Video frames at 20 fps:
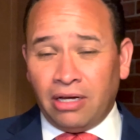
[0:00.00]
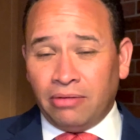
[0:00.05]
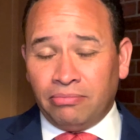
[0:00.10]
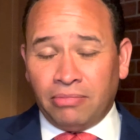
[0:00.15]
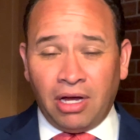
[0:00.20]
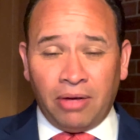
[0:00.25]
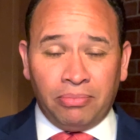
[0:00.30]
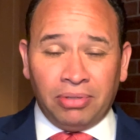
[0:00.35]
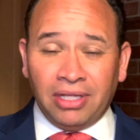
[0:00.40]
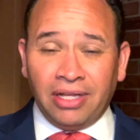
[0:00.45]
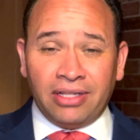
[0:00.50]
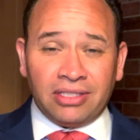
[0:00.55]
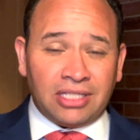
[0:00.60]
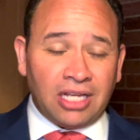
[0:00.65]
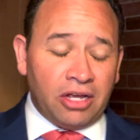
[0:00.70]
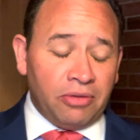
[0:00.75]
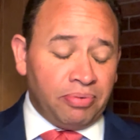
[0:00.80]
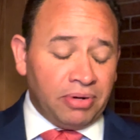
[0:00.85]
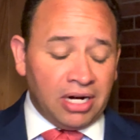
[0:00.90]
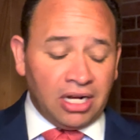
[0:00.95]
I believe that's
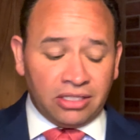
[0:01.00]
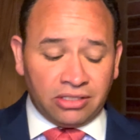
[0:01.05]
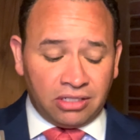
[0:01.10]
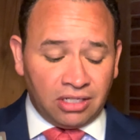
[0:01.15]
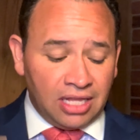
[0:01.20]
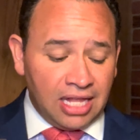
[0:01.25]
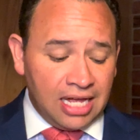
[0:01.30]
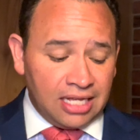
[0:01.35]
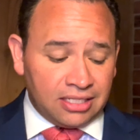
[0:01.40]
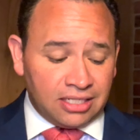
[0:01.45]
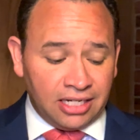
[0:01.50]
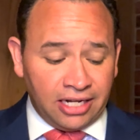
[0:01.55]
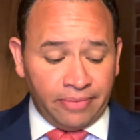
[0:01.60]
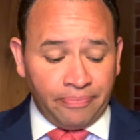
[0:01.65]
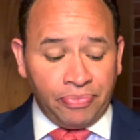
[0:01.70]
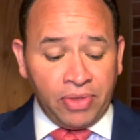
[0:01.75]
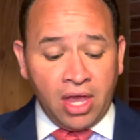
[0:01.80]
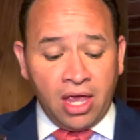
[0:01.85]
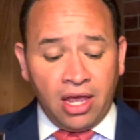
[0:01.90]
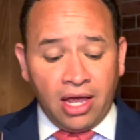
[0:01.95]
how you pronounce her last name.
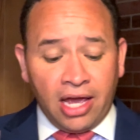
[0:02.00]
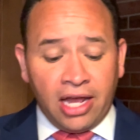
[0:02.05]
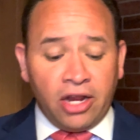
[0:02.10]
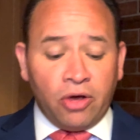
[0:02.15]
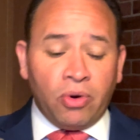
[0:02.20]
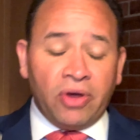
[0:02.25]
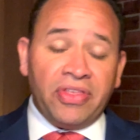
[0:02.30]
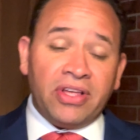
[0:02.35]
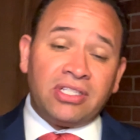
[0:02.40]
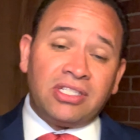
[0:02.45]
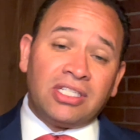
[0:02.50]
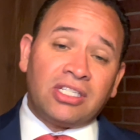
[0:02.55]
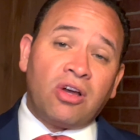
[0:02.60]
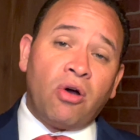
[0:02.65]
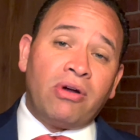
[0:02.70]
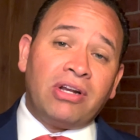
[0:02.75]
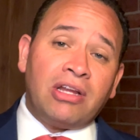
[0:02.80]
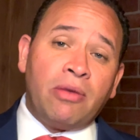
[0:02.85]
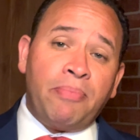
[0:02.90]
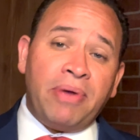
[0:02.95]
Anyway, this is
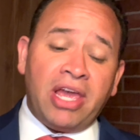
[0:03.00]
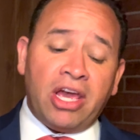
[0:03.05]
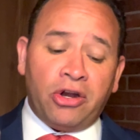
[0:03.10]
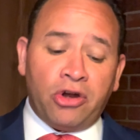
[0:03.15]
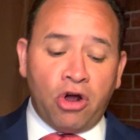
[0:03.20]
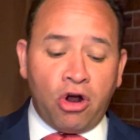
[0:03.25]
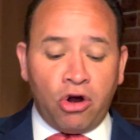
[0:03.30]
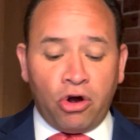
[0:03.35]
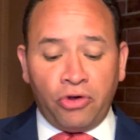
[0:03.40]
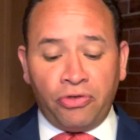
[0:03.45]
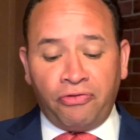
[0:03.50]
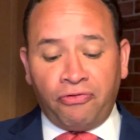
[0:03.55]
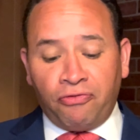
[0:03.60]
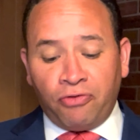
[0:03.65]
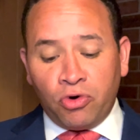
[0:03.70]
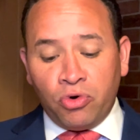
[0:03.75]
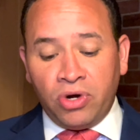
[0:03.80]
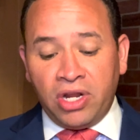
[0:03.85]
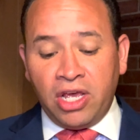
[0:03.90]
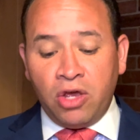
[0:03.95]
going to be an earth,
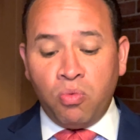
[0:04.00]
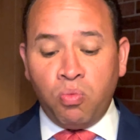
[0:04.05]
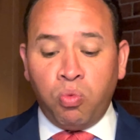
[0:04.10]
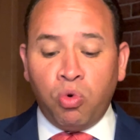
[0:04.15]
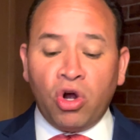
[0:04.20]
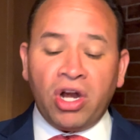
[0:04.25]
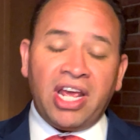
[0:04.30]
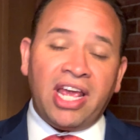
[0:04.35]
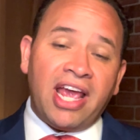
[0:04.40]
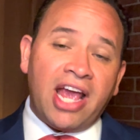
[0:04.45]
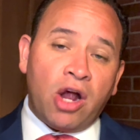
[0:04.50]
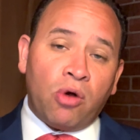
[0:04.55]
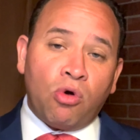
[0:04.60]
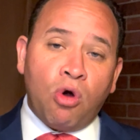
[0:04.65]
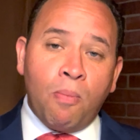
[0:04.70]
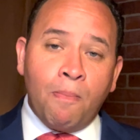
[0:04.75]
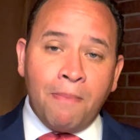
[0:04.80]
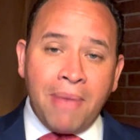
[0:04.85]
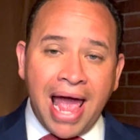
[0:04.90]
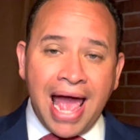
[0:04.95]
fruity, woody,
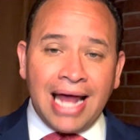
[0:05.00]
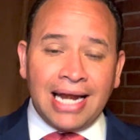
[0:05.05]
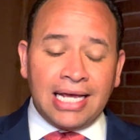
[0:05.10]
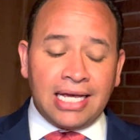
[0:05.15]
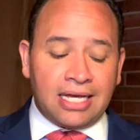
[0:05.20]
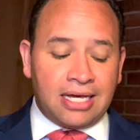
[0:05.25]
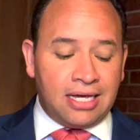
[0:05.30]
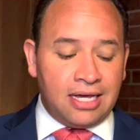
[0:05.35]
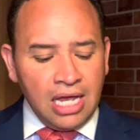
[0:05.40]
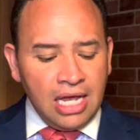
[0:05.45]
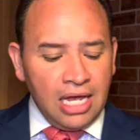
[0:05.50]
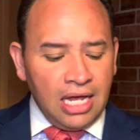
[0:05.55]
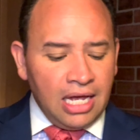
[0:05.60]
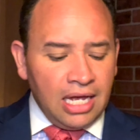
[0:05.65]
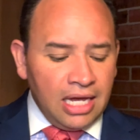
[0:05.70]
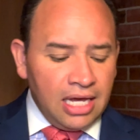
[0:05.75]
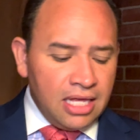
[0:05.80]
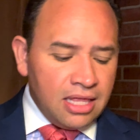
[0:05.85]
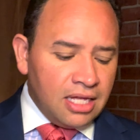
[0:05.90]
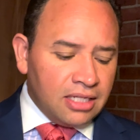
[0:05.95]
aromatic.
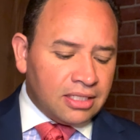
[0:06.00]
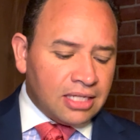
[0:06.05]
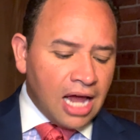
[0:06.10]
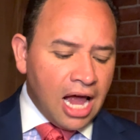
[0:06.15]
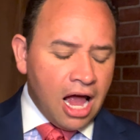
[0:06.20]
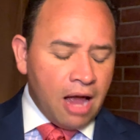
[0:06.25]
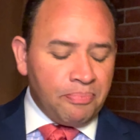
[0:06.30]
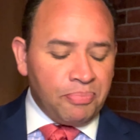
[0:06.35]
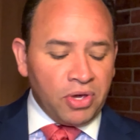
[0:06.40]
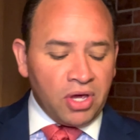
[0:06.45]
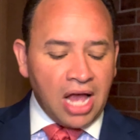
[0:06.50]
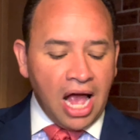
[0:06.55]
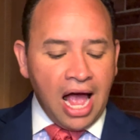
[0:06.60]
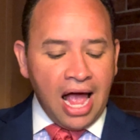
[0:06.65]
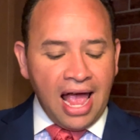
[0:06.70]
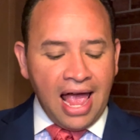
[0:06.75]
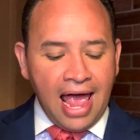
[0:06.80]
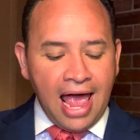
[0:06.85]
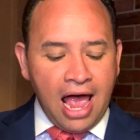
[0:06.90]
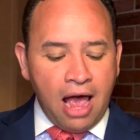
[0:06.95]
In the top, you
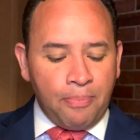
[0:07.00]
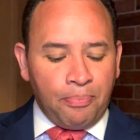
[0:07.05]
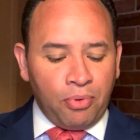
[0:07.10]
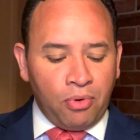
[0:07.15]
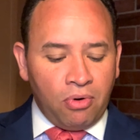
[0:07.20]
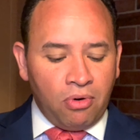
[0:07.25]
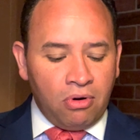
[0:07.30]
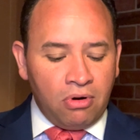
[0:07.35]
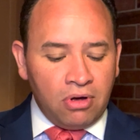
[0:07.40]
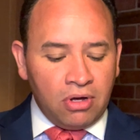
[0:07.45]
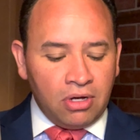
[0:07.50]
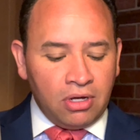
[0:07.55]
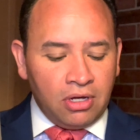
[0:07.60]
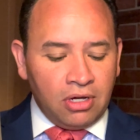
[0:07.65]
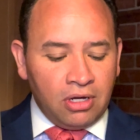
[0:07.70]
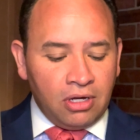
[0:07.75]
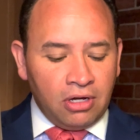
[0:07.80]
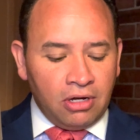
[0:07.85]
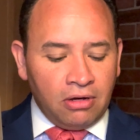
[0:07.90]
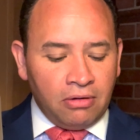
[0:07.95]
got apple,
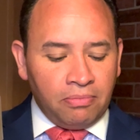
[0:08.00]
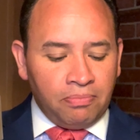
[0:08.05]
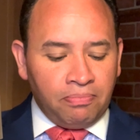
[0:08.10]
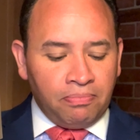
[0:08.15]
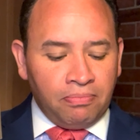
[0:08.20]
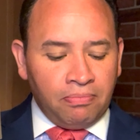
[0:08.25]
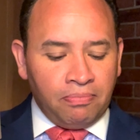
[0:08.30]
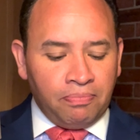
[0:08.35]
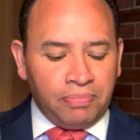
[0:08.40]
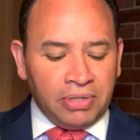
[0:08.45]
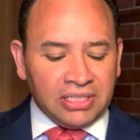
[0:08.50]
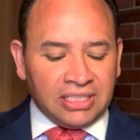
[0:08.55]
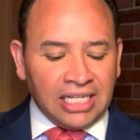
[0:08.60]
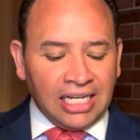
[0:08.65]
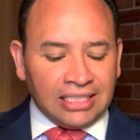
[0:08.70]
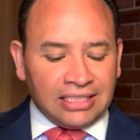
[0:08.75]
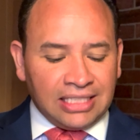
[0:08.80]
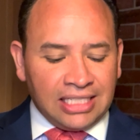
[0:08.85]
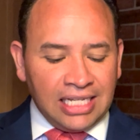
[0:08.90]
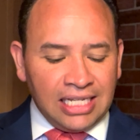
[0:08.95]

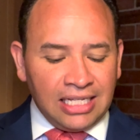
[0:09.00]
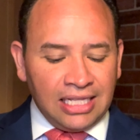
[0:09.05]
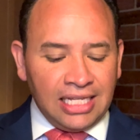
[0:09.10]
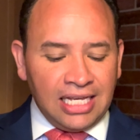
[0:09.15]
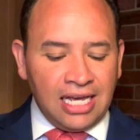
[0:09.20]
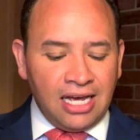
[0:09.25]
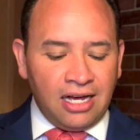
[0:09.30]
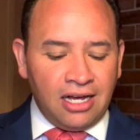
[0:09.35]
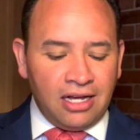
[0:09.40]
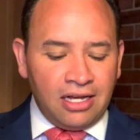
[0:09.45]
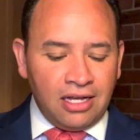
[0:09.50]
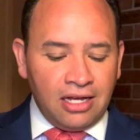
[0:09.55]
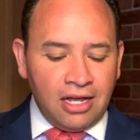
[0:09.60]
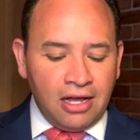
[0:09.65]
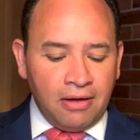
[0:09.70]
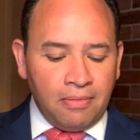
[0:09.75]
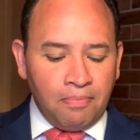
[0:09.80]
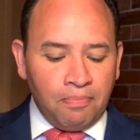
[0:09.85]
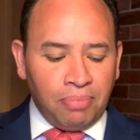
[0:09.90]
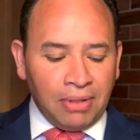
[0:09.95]
pitatilia,
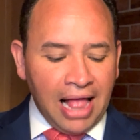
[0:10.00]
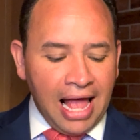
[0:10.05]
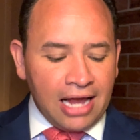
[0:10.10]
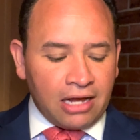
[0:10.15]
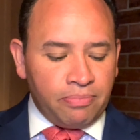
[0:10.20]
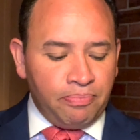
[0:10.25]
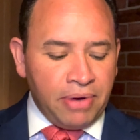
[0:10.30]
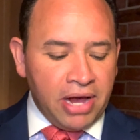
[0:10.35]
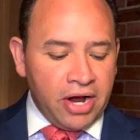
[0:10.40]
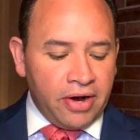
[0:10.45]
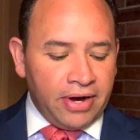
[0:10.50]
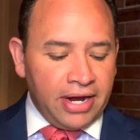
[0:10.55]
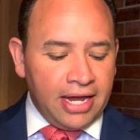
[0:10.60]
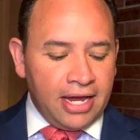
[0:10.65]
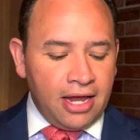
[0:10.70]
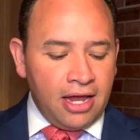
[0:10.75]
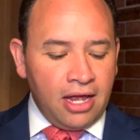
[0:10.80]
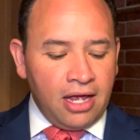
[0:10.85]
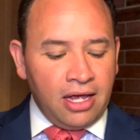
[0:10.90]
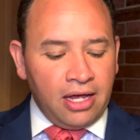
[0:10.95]

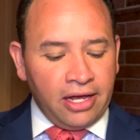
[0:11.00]
blackberry.